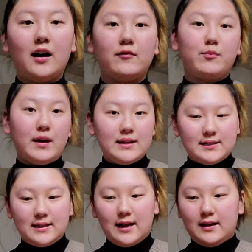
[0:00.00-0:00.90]

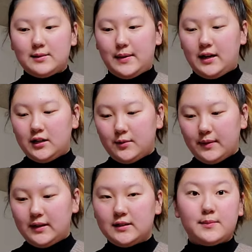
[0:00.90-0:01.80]
bust size, my under
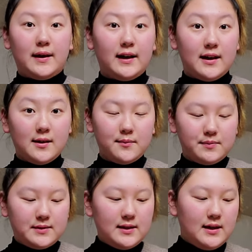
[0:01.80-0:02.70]
bust, my
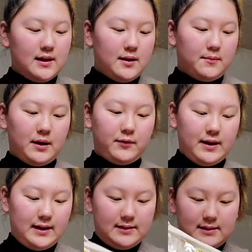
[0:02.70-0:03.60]
hips, my
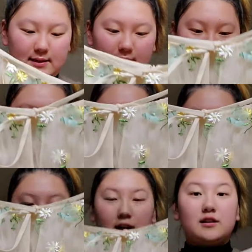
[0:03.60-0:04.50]
waist, and stuff
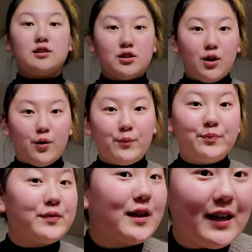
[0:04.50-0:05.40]
like that. So
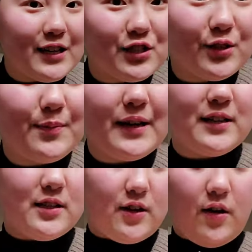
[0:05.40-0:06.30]
it should be
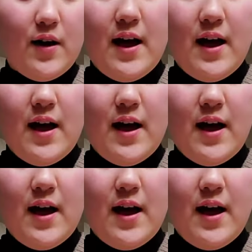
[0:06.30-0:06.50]
good to go.